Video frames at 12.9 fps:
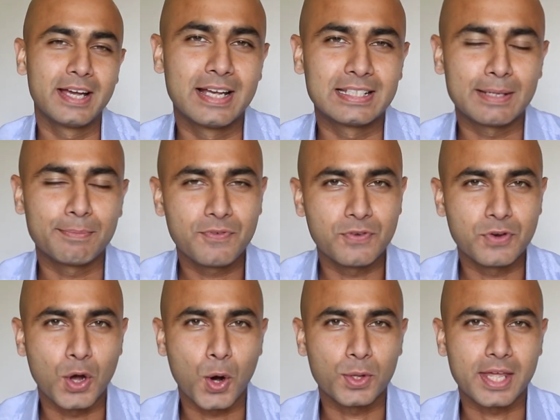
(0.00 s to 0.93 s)
Some of you
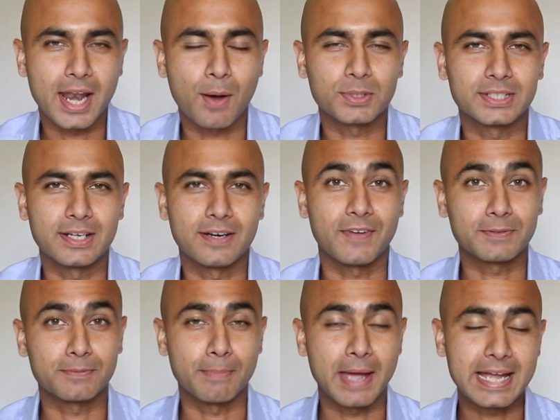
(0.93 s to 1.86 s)
know that I was in
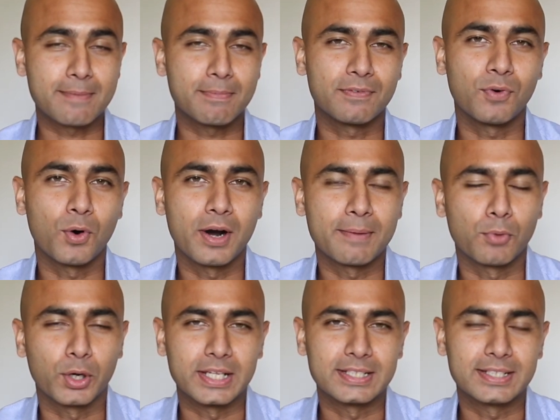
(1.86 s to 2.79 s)
investment banking before at
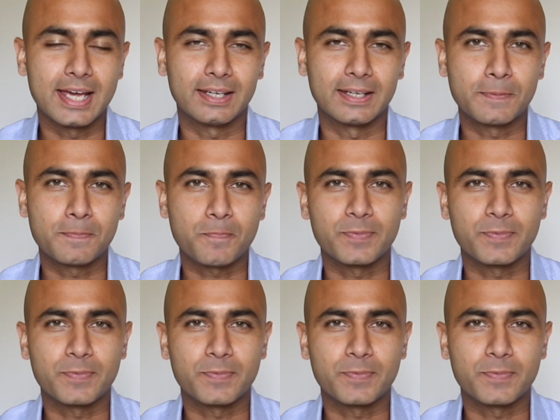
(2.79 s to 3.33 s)
Morgan Stanley,